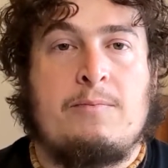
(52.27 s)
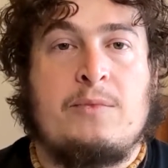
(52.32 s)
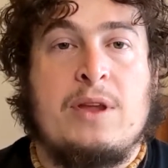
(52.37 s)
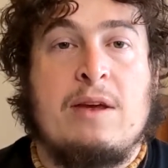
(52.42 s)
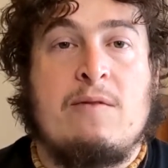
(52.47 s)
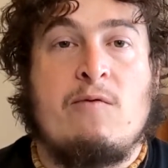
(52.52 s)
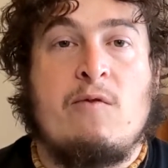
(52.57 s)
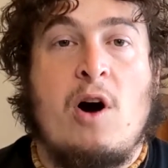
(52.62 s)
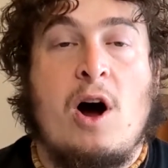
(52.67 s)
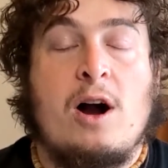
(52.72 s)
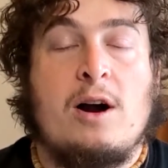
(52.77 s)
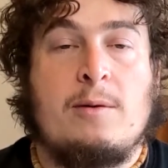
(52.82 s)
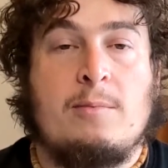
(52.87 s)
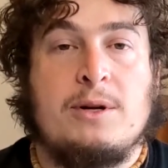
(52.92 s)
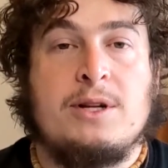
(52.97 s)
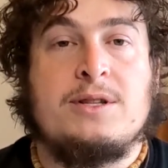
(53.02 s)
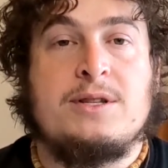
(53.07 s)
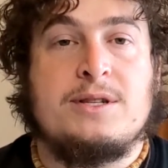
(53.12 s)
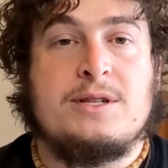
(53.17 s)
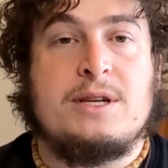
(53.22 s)

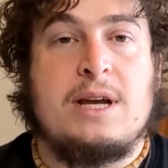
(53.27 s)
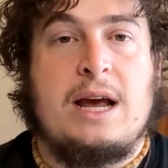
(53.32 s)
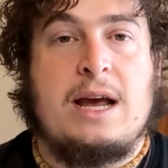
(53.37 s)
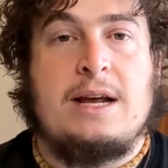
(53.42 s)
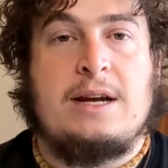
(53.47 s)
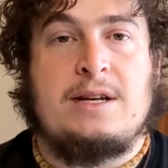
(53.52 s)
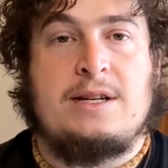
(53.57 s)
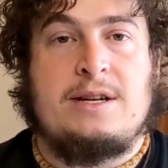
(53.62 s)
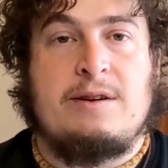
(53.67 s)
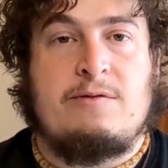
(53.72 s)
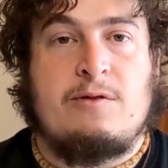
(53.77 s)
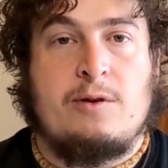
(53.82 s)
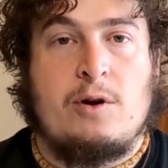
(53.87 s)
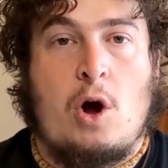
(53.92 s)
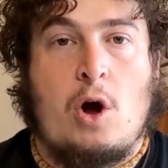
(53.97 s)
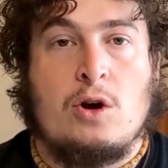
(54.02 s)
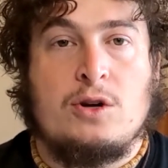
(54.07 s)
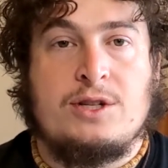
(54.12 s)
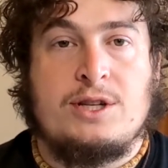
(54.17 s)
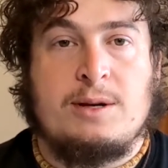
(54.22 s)
environments and different
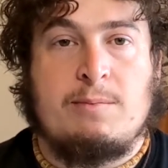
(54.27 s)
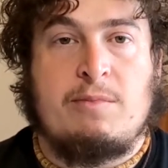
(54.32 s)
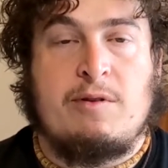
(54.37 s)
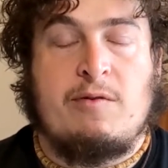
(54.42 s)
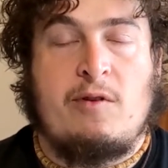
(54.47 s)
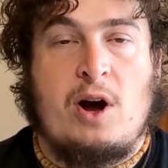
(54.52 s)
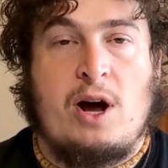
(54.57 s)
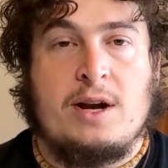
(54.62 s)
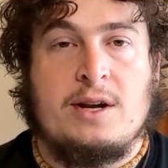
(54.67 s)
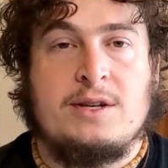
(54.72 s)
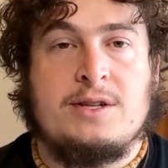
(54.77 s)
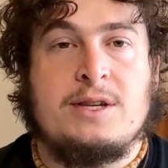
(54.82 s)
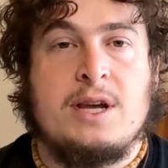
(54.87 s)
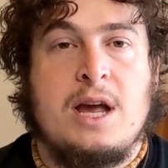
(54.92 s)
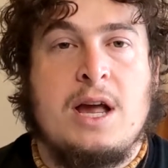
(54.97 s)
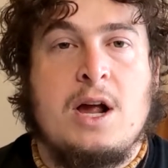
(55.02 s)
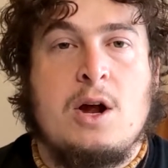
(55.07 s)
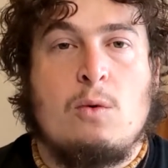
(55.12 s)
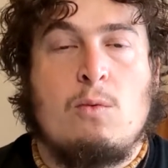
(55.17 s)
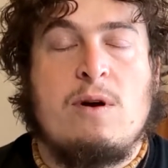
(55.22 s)
hosting providers,
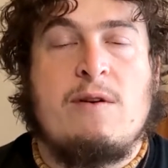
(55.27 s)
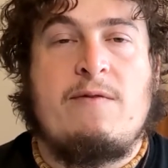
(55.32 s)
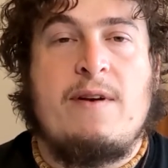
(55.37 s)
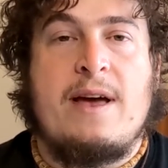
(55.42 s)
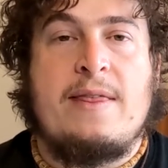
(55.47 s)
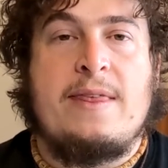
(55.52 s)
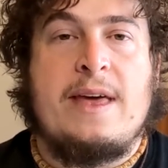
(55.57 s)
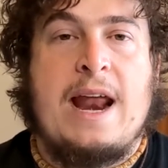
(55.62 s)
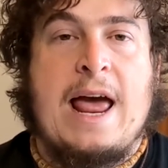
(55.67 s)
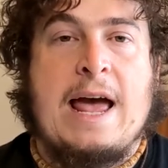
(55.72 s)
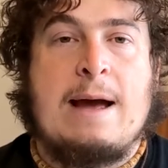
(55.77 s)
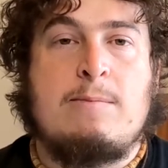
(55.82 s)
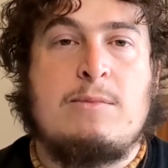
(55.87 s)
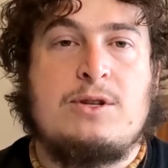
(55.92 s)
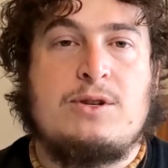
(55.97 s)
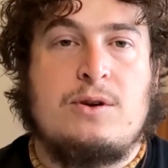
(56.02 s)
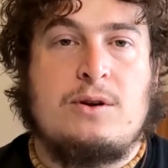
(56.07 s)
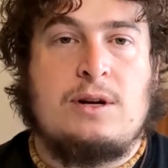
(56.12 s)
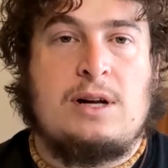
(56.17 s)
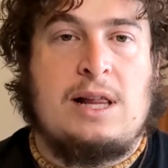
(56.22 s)
we found that
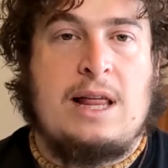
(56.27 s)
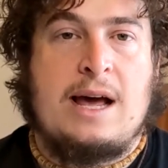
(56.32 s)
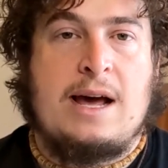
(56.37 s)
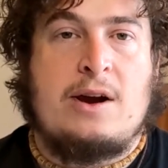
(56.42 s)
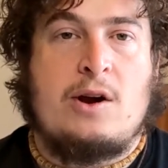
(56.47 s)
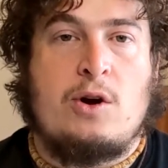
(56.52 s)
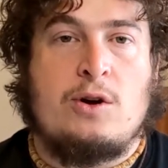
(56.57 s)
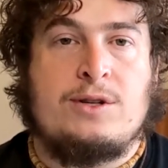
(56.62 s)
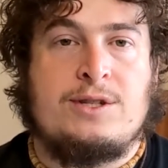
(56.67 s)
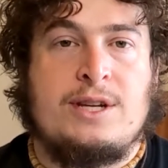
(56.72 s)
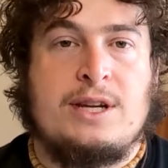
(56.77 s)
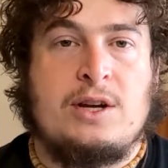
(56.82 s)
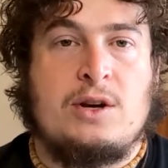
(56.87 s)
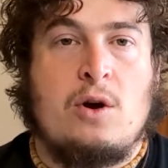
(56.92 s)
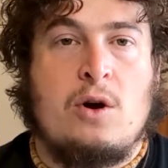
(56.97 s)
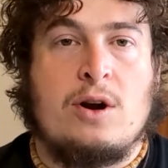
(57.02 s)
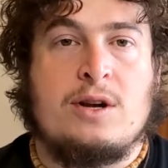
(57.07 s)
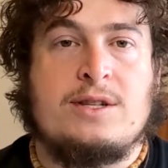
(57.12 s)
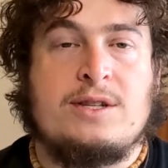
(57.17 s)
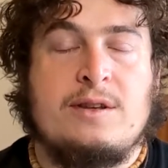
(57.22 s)
Amazon cloud hosting
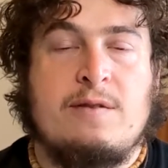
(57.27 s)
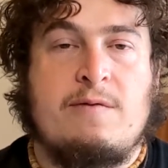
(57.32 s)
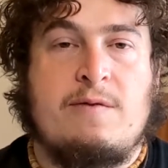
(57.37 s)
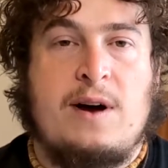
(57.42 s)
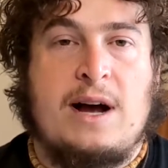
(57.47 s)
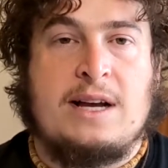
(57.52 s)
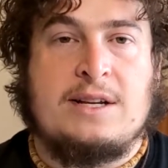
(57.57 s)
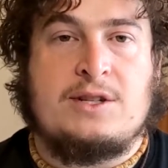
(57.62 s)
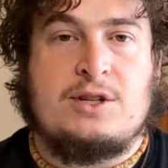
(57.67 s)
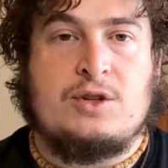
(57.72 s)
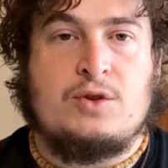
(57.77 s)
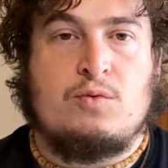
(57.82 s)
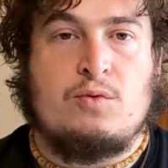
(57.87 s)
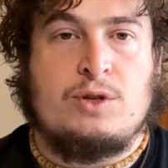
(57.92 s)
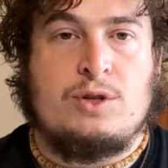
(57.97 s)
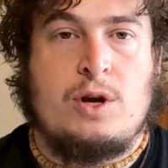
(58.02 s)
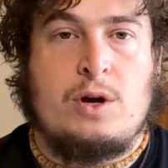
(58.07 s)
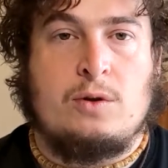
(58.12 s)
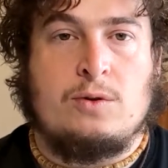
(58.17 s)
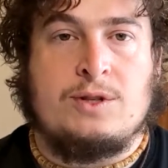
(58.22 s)
got us the fastest
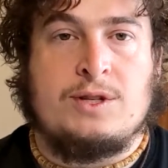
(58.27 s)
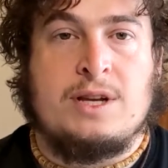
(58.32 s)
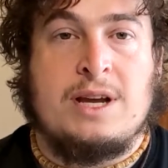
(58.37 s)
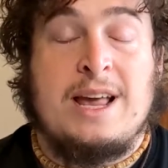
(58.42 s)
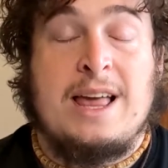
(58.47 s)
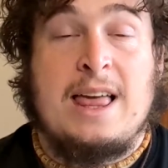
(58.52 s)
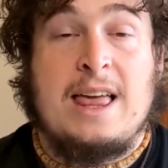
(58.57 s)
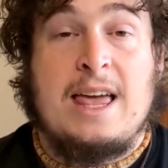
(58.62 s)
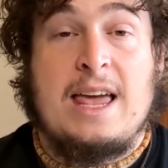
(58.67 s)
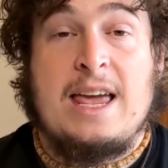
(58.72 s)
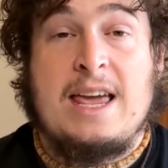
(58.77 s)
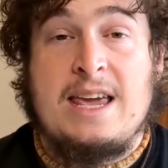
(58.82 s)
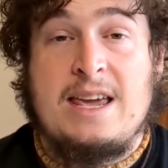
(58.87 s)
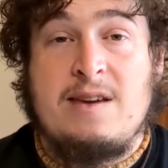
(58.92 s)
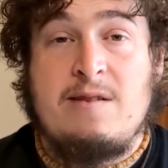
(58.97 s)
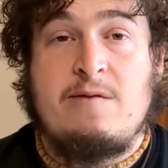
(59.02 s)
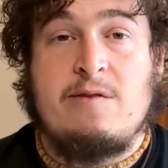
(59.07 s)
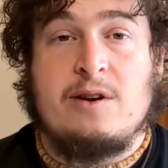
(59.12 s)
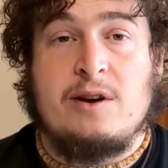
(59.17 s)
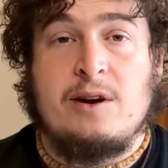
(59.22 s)
results.
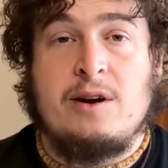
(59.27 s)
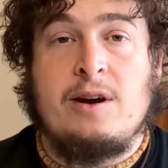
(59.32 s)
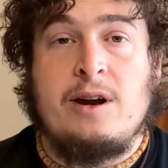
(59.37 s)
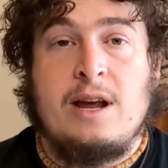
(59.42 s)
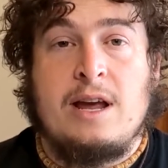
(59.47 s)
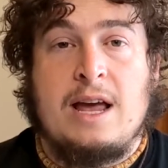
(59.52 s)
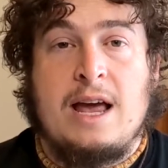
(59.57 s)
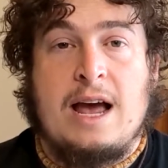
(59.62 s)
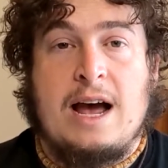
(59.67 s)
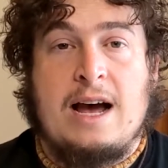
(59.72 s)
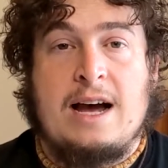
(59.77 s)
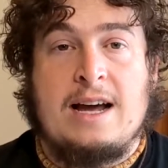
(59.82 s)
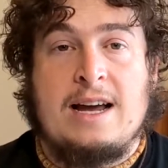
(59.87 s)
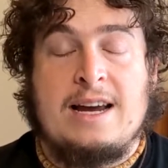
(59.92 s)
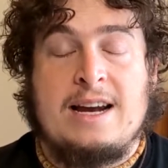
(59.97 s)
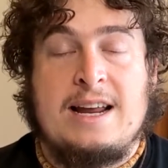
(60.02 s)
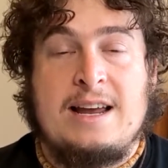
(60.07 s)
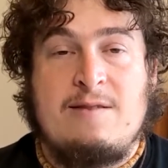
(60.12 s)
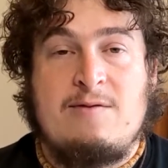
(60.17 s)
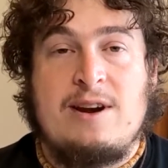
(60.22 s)

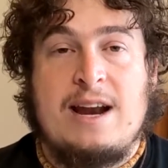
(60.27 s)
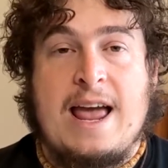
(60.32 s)
It even